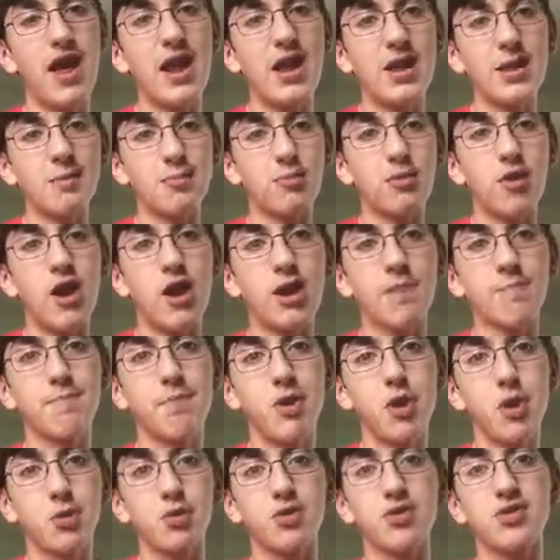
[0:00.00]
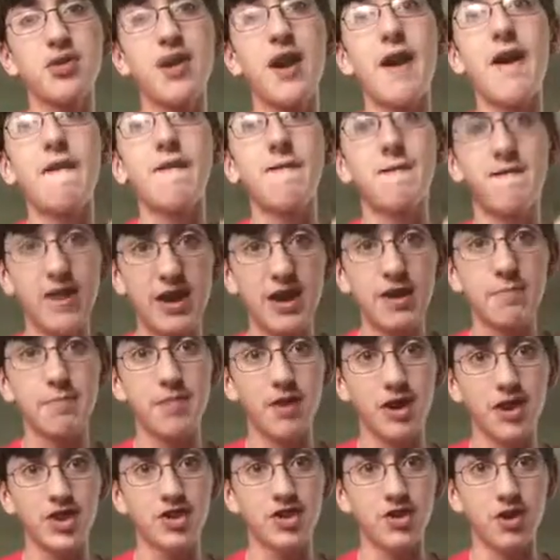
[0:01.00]
Eddie Brock posts a
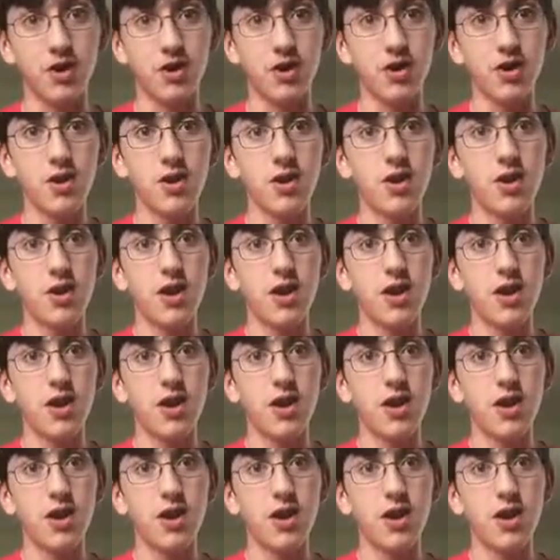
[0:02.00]
fake picture